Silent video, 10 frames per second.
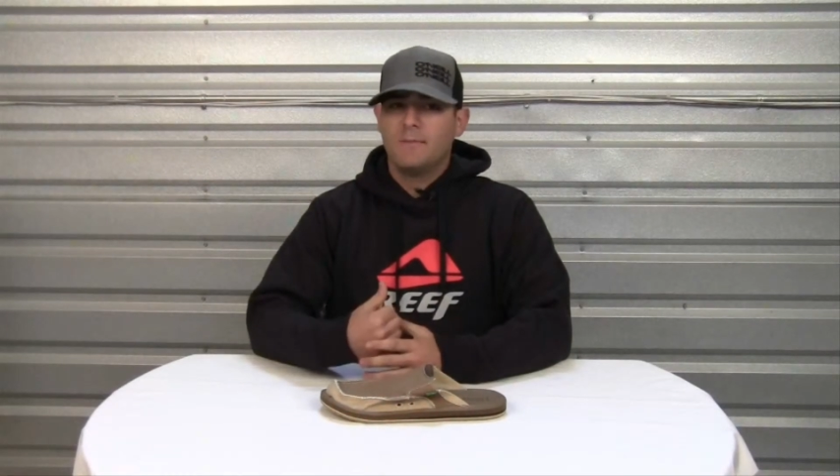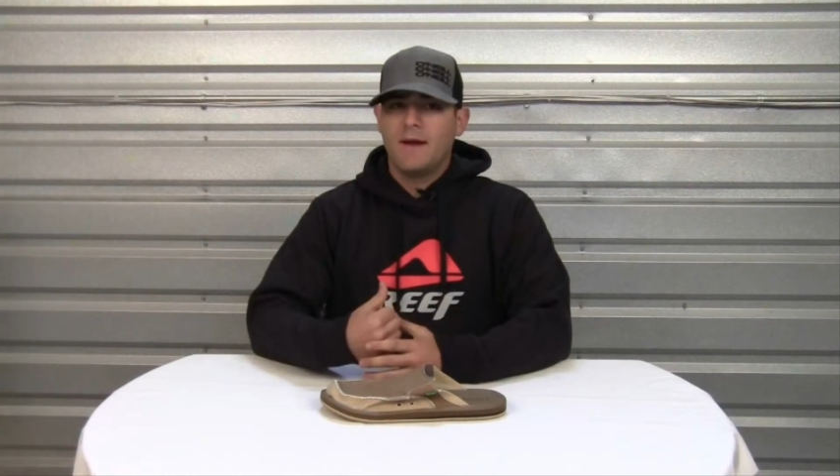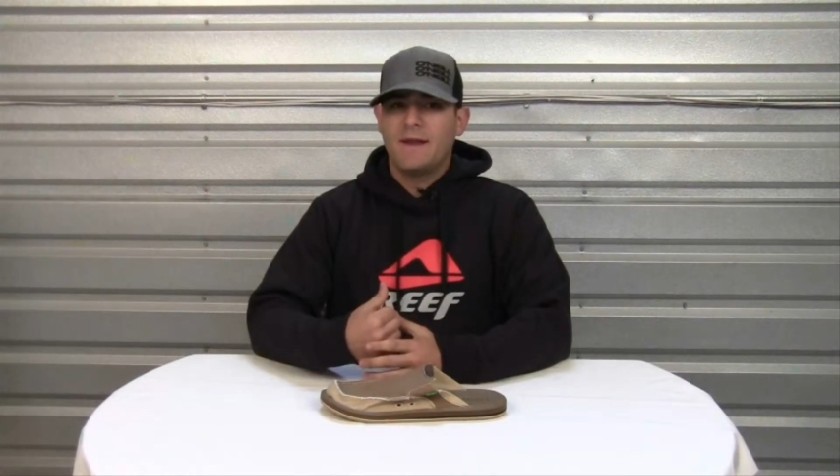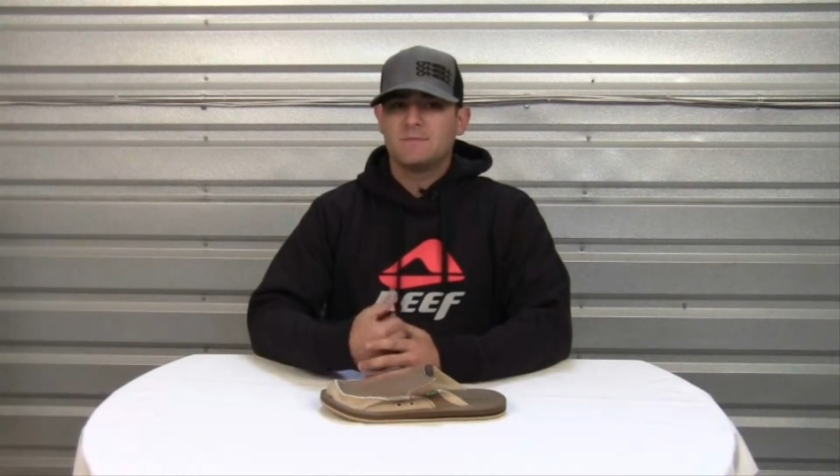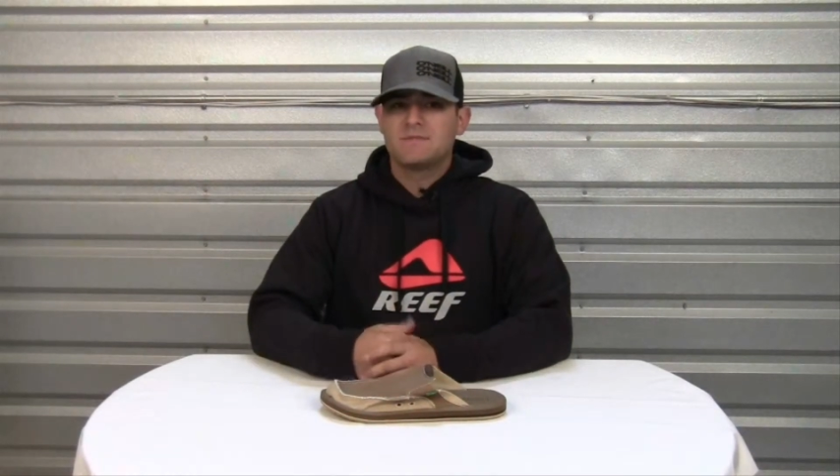
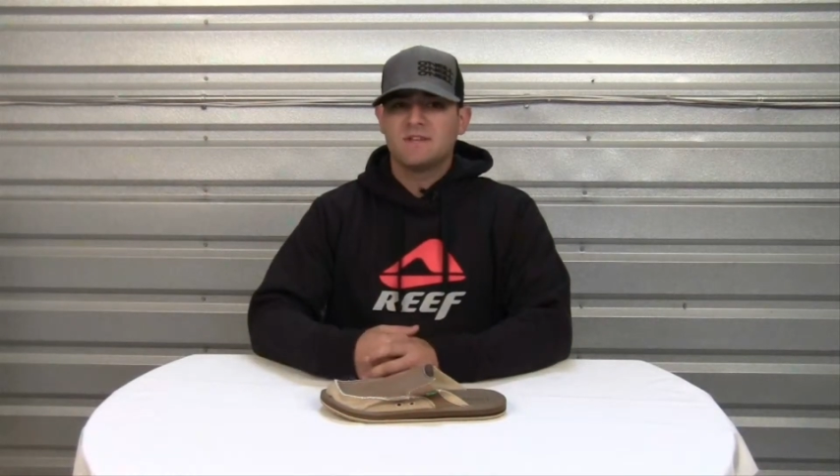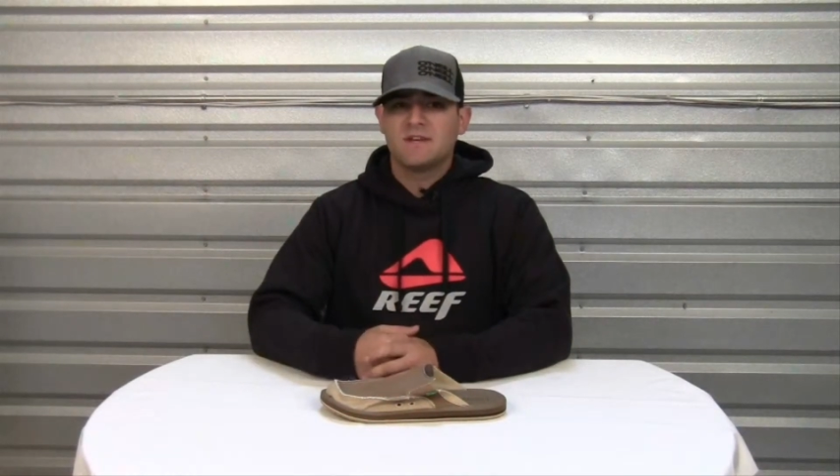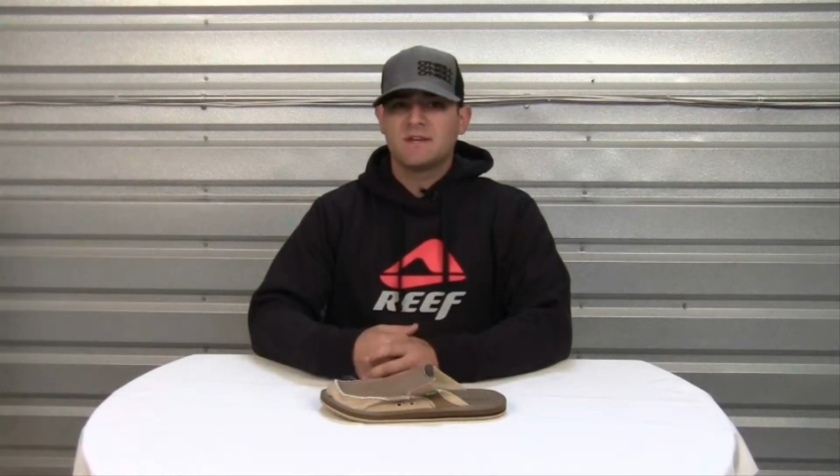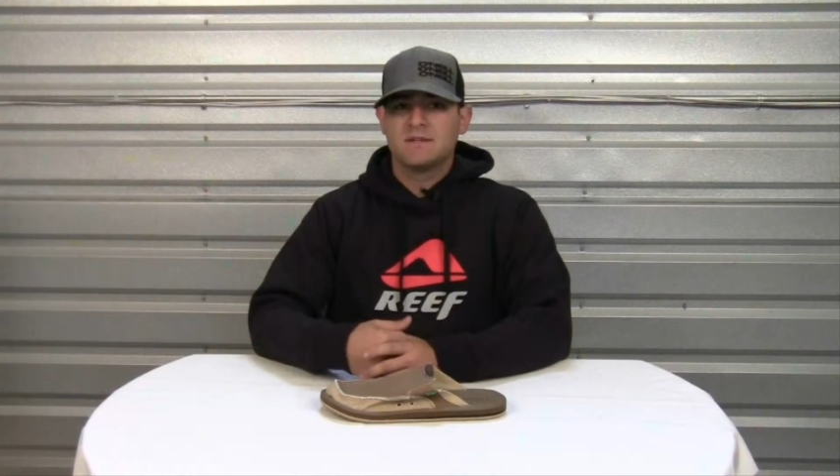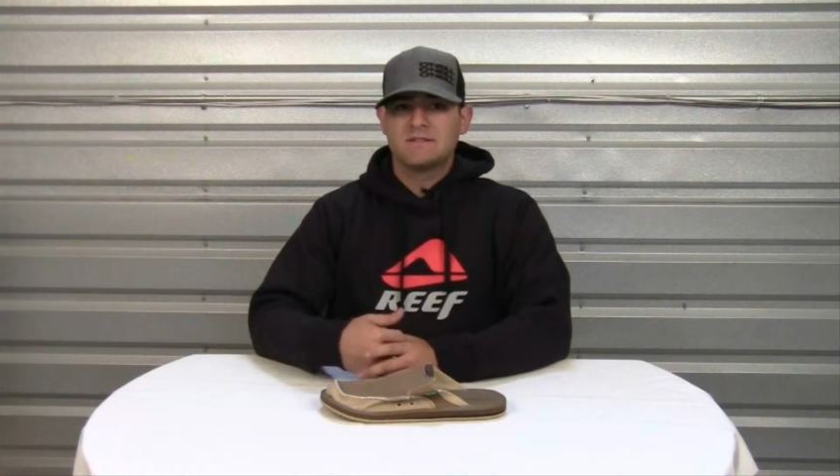My name's
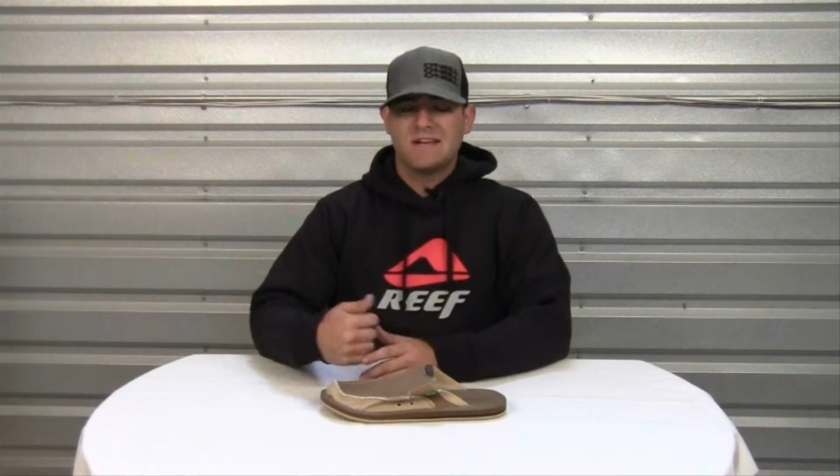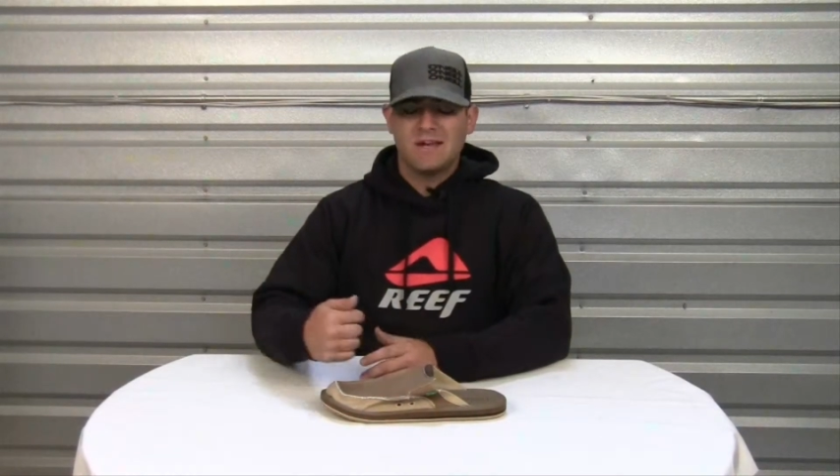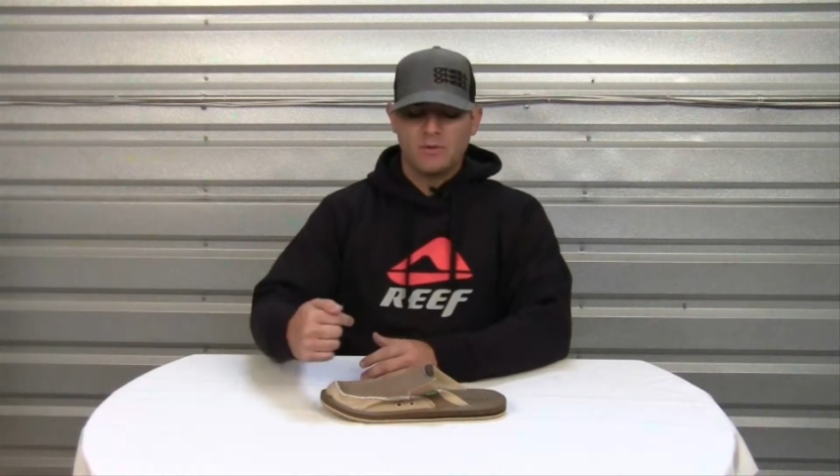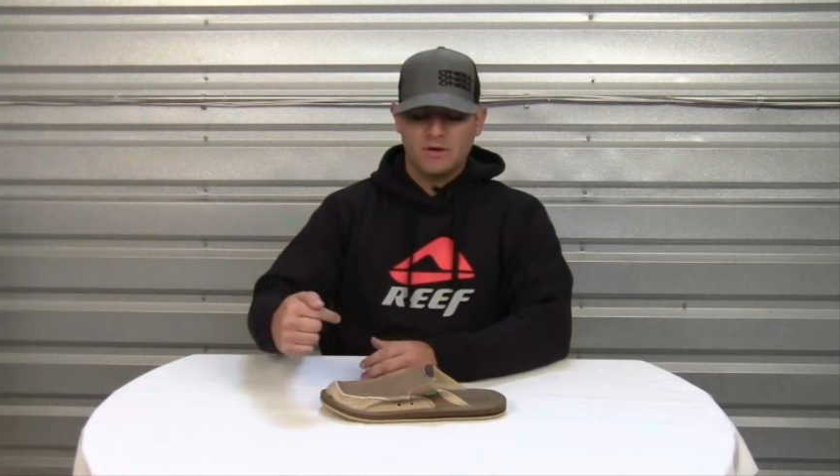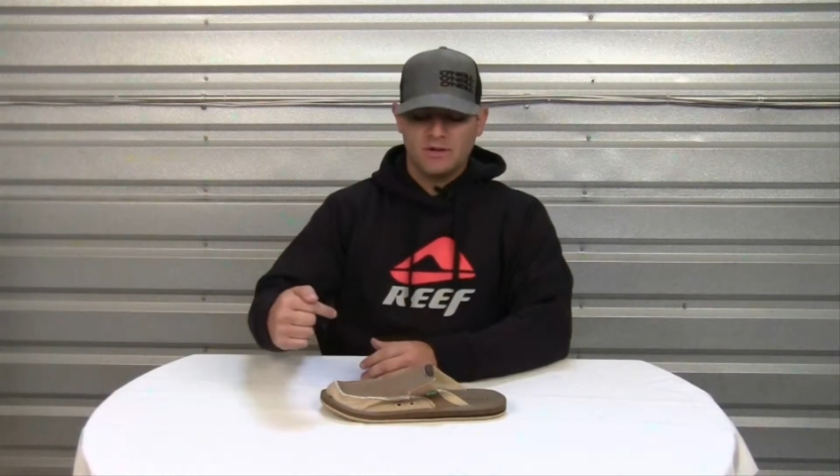Nick and today we're